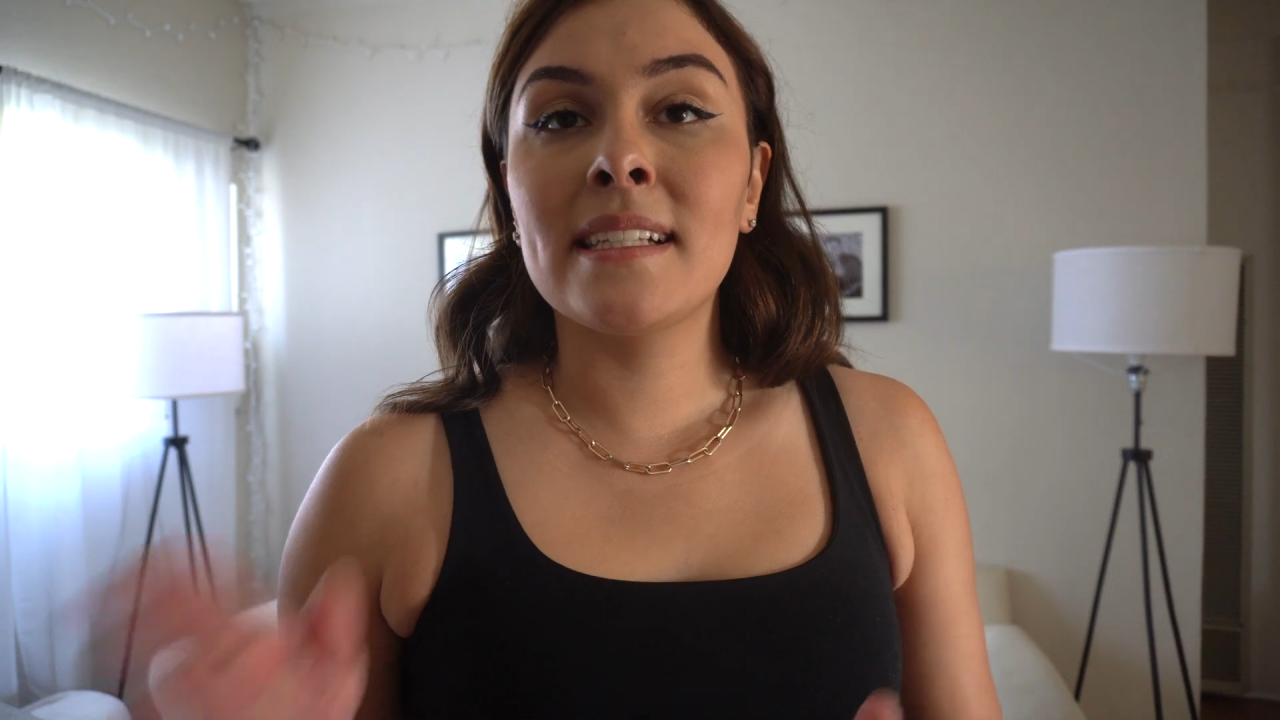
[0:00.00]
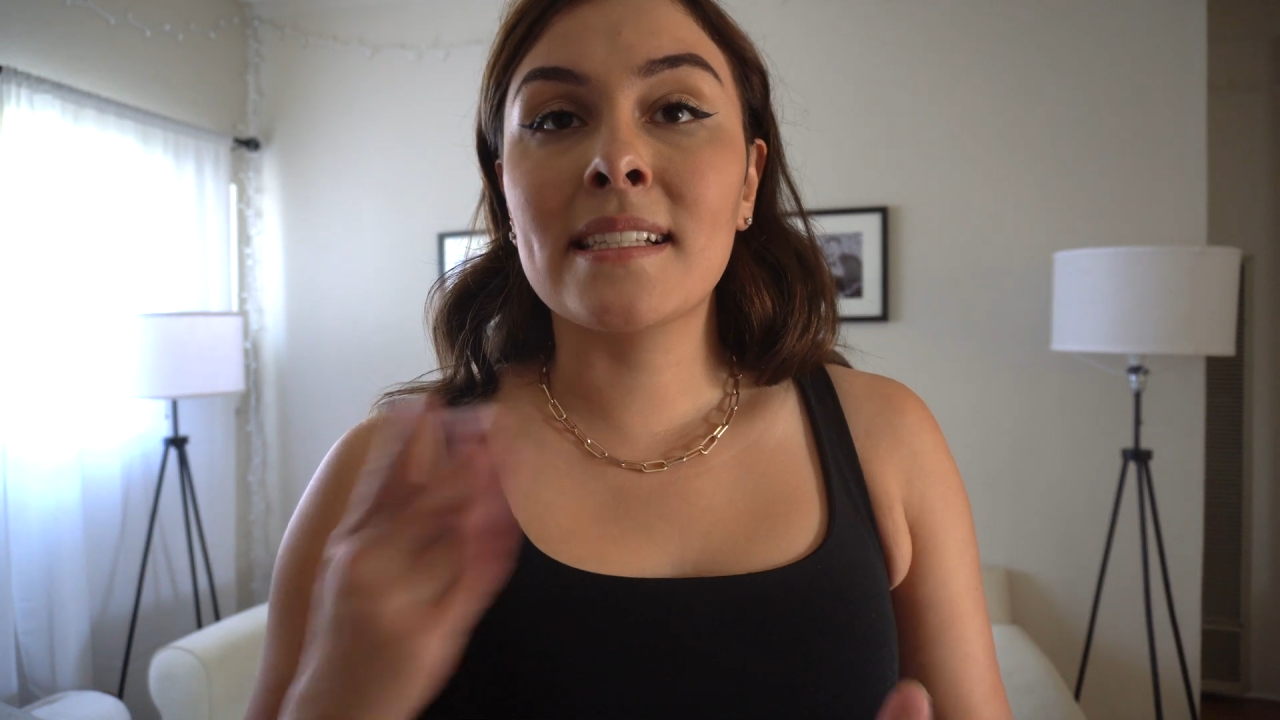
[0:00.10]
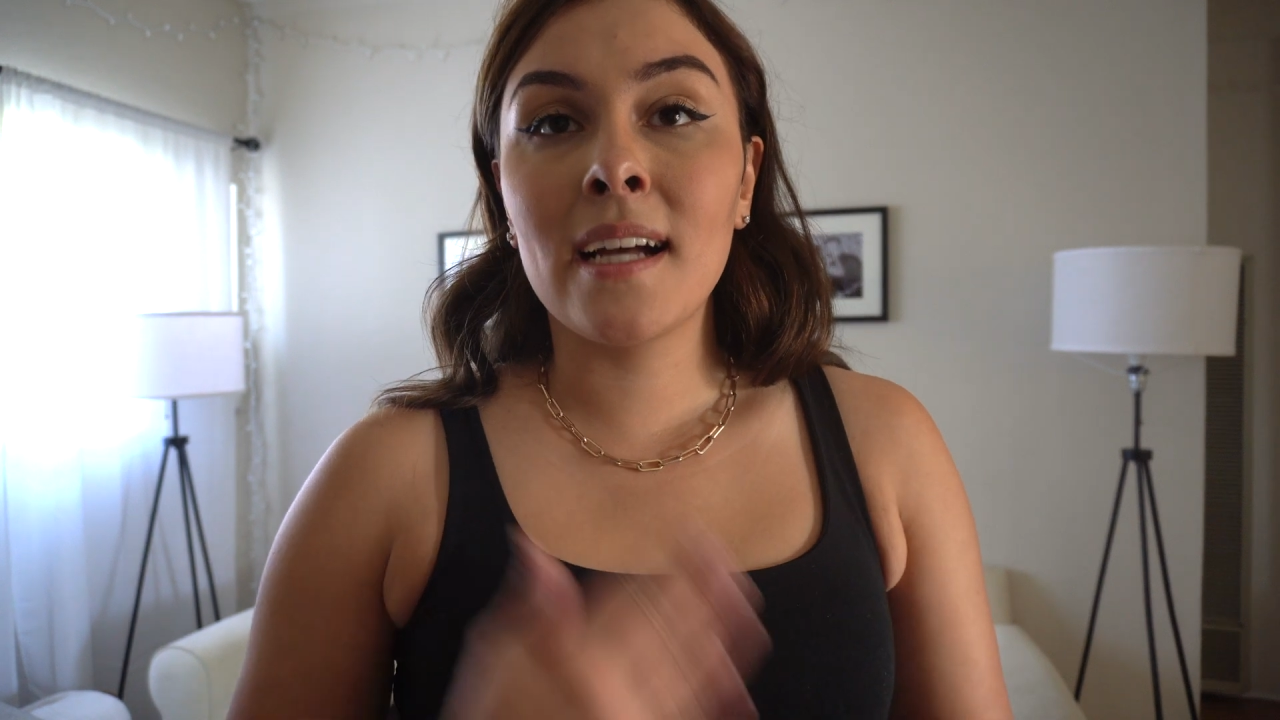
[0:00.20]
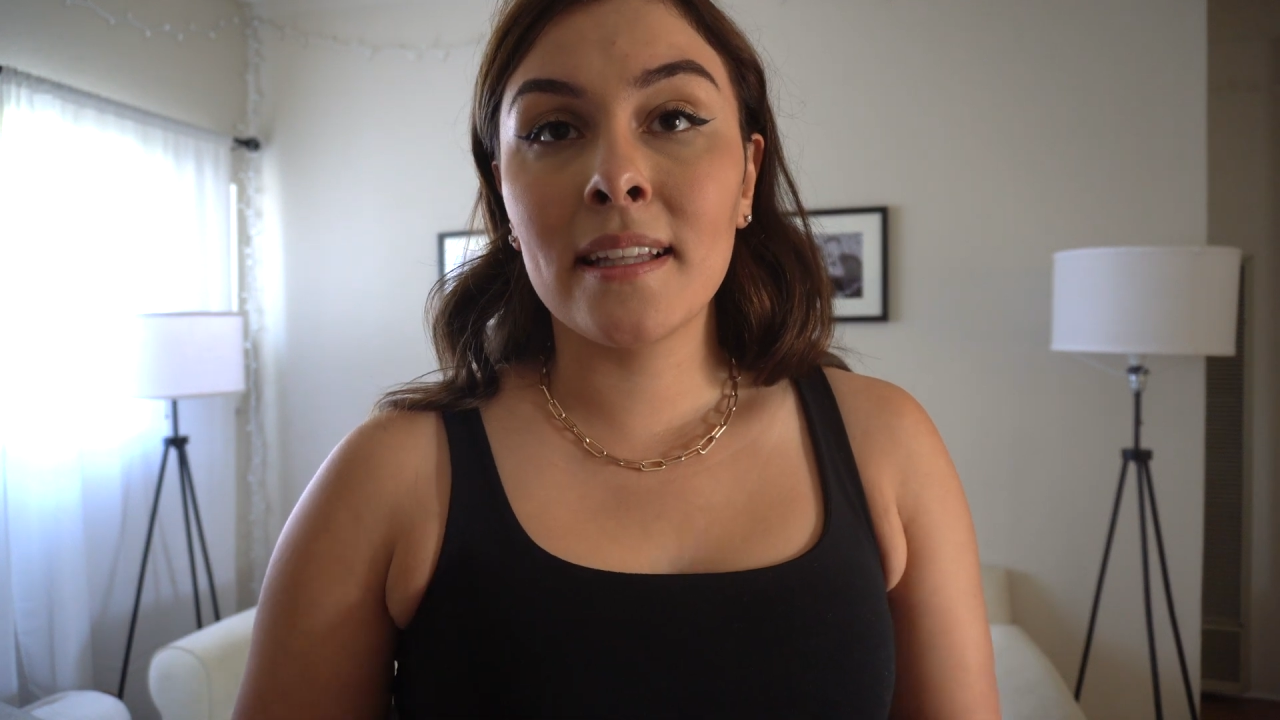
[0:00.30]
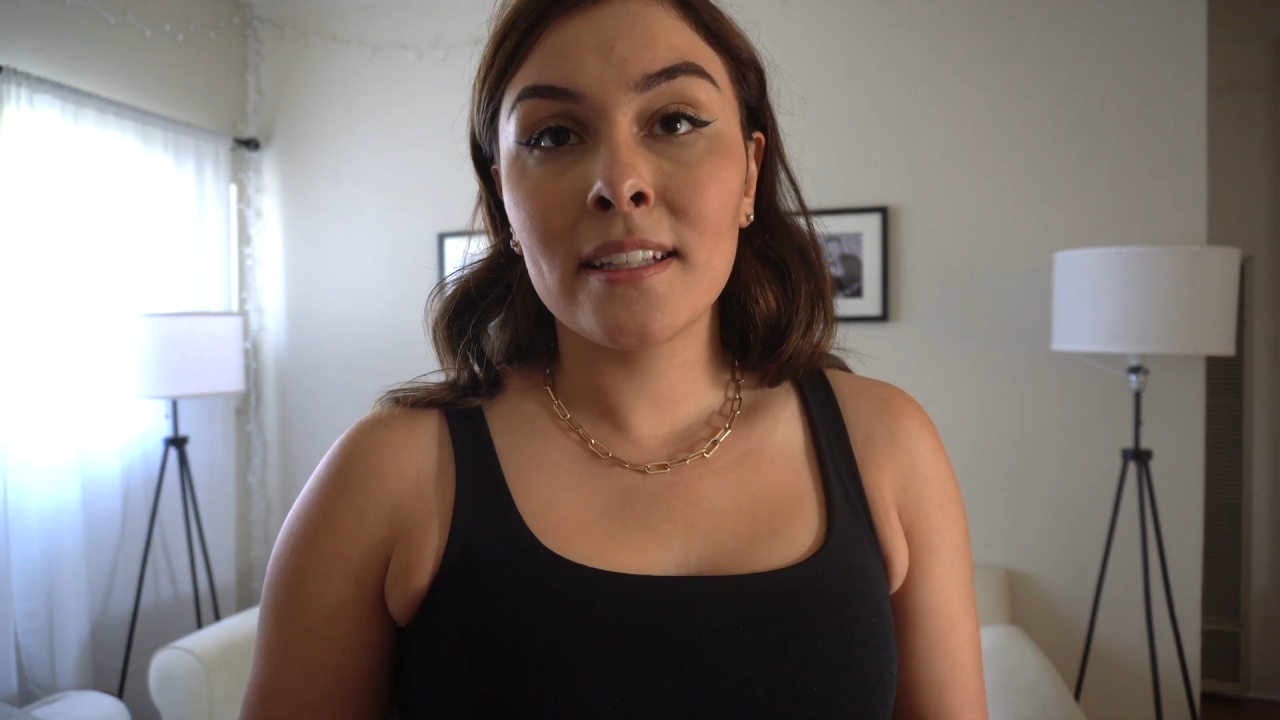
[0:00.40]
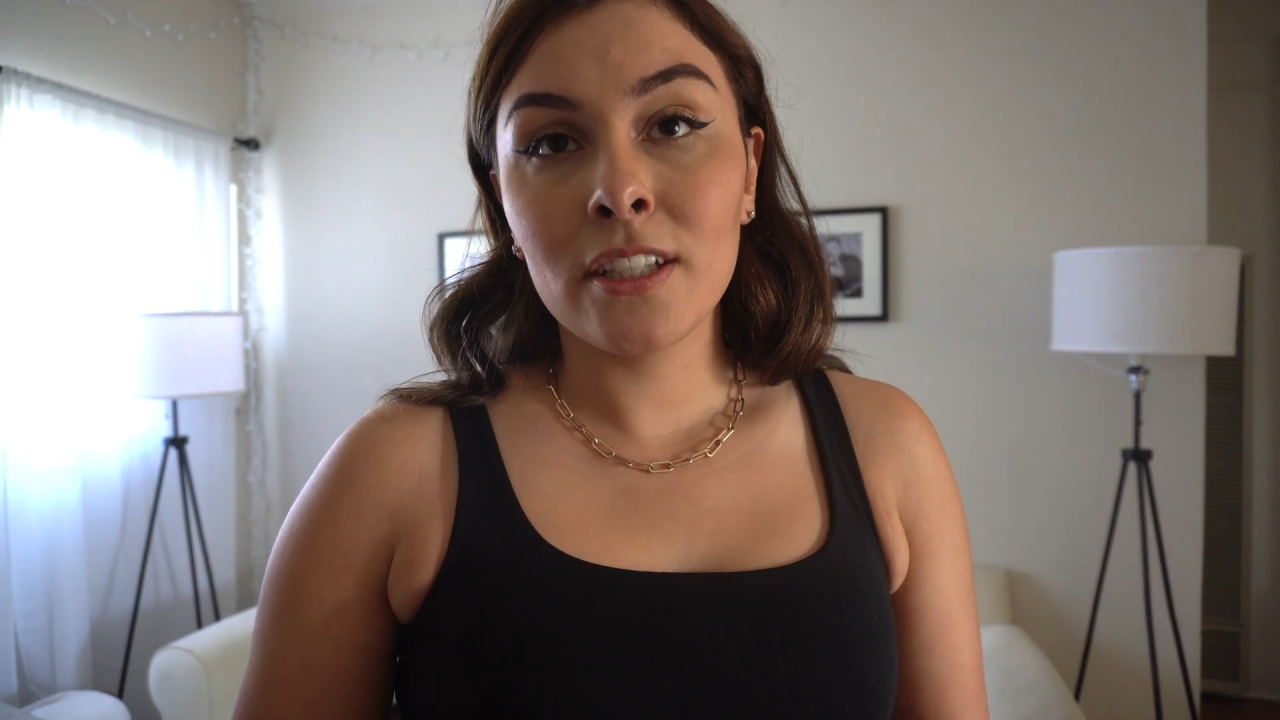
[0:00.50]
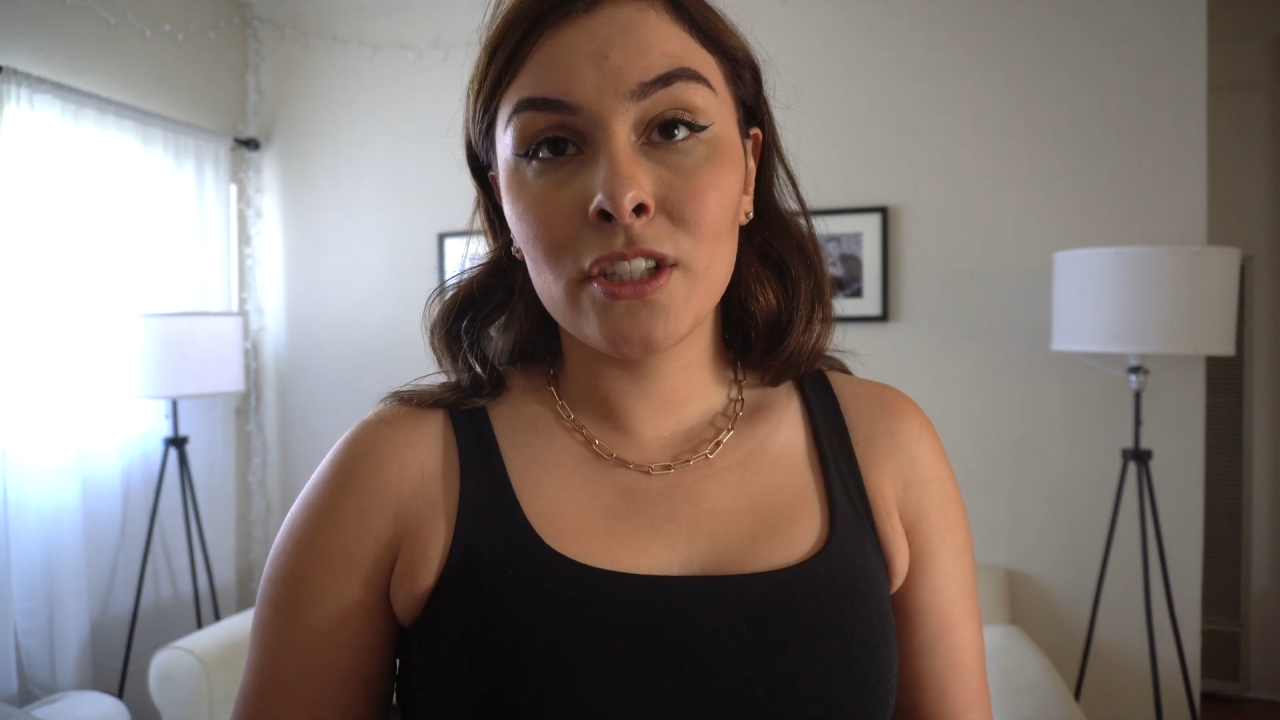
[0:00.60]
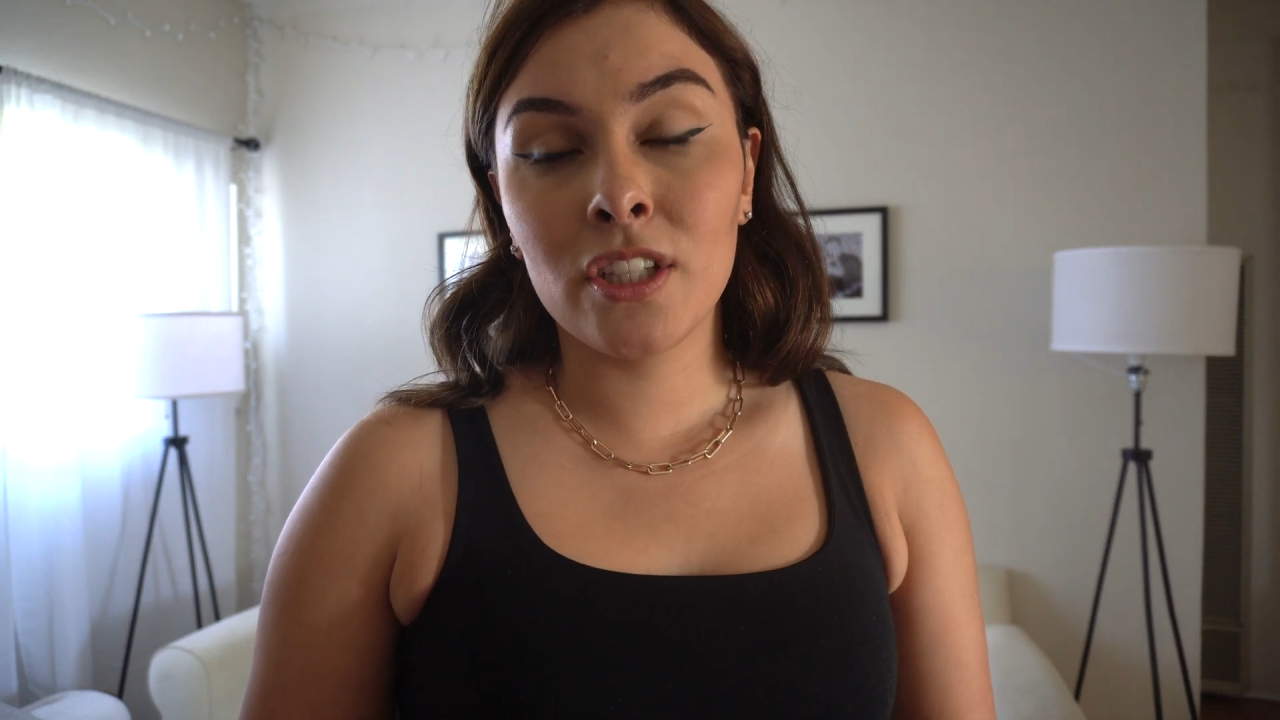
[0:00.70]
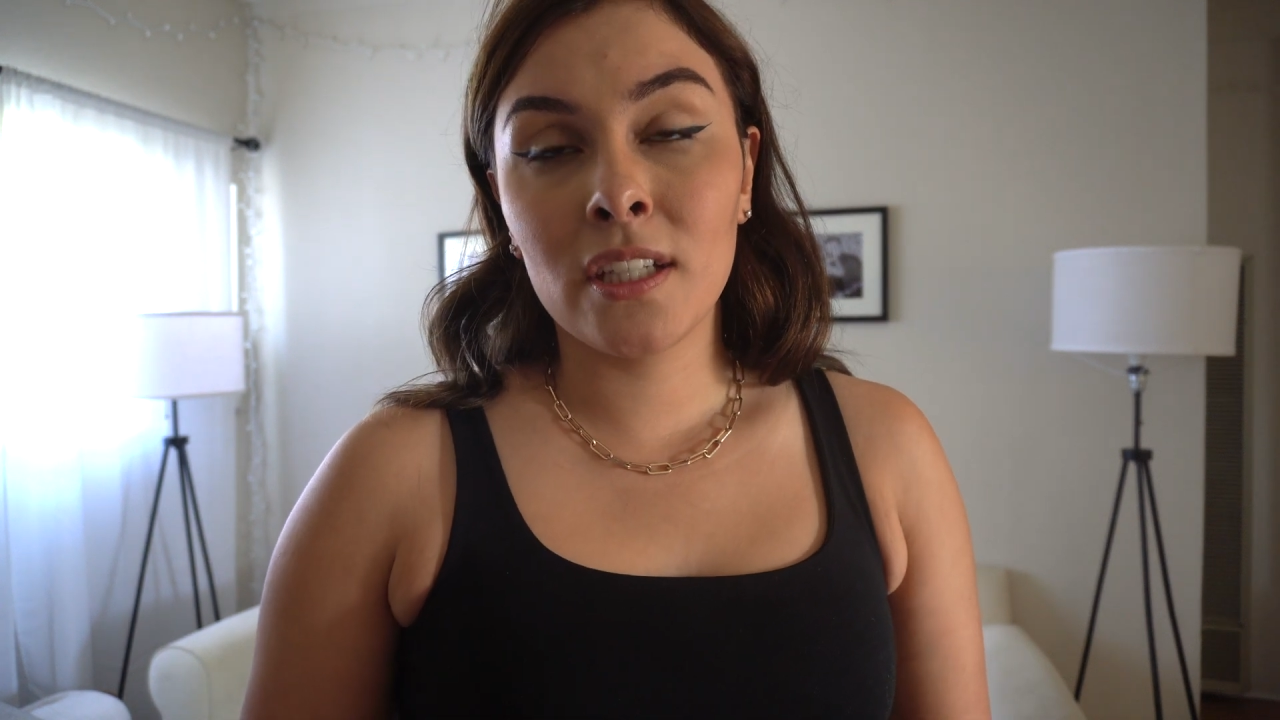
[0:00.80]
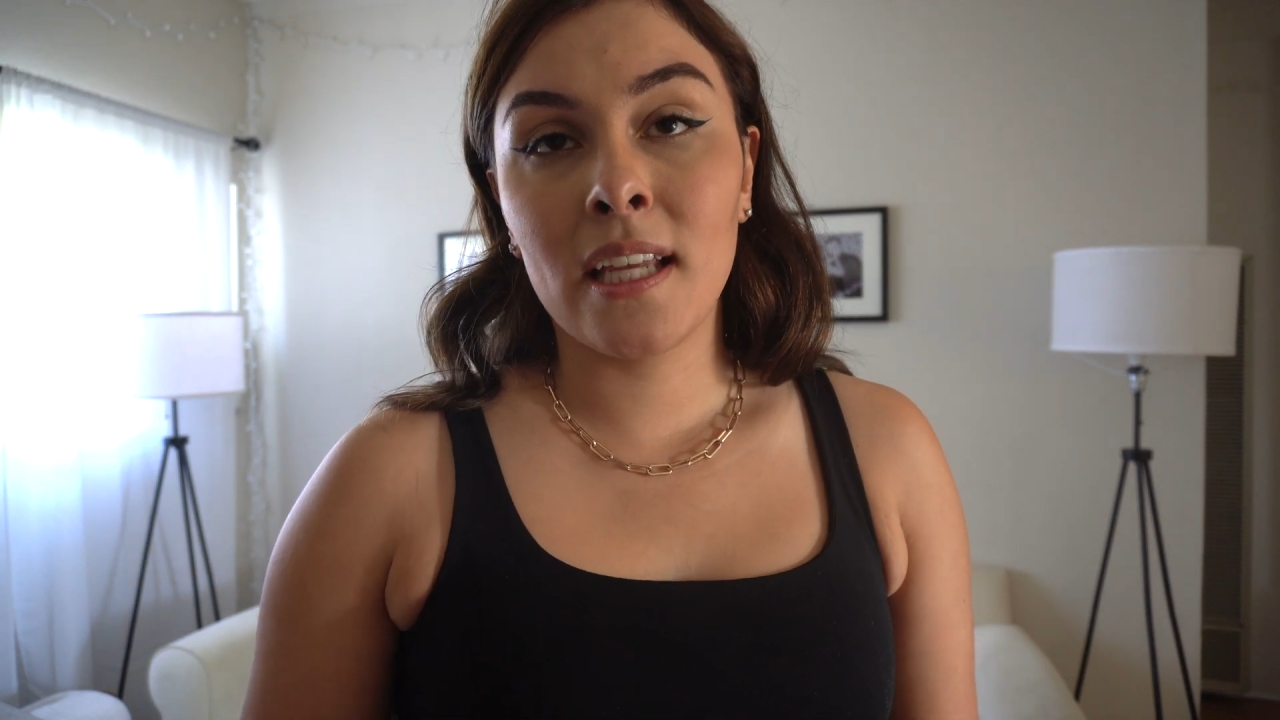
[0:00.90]
is cut the
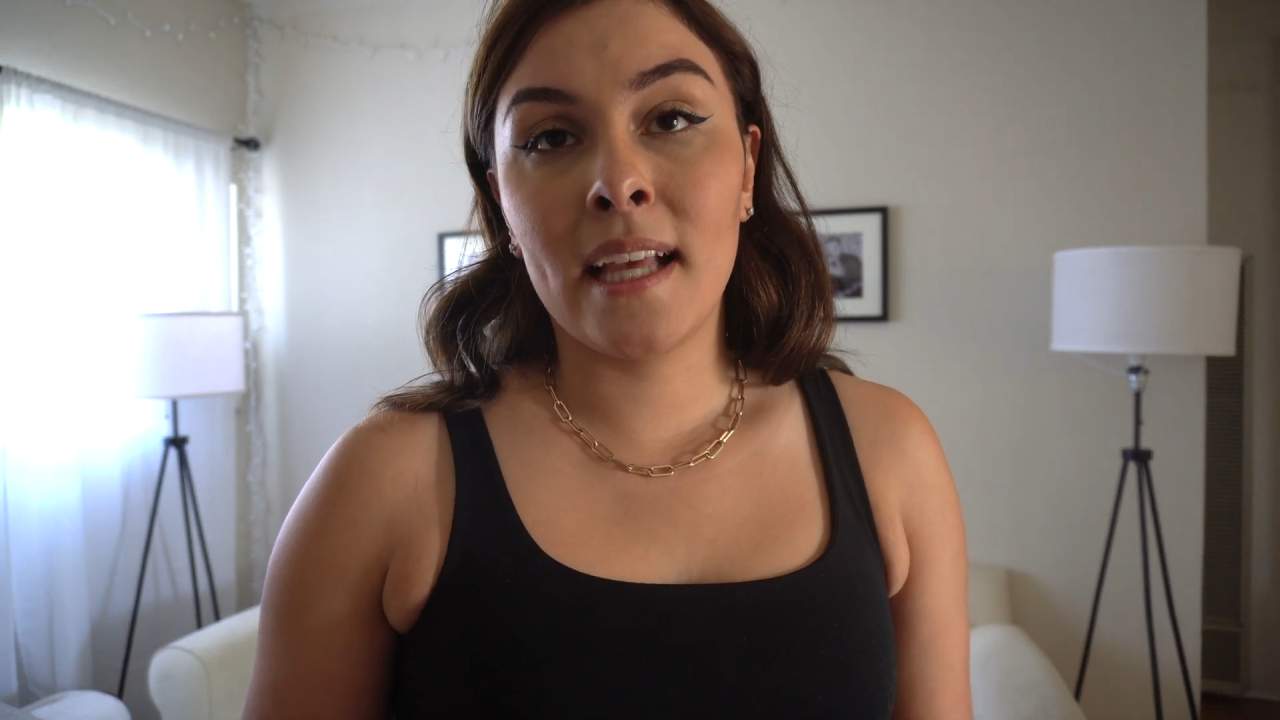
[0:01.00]
cushion